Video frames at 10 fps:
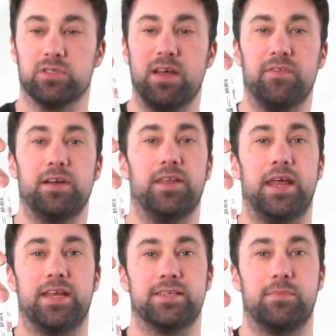something like
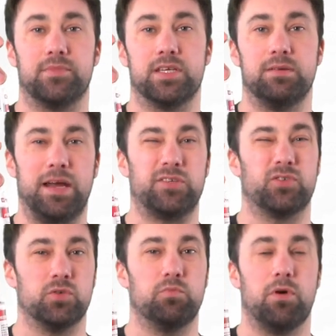that that's empty, make sure
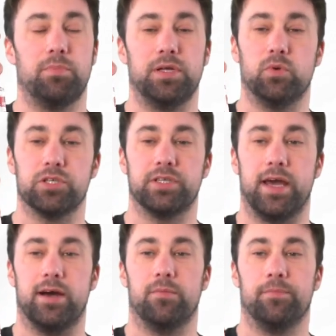it's all properly washed
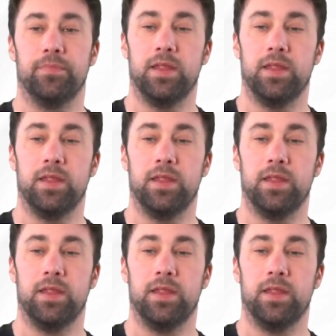out,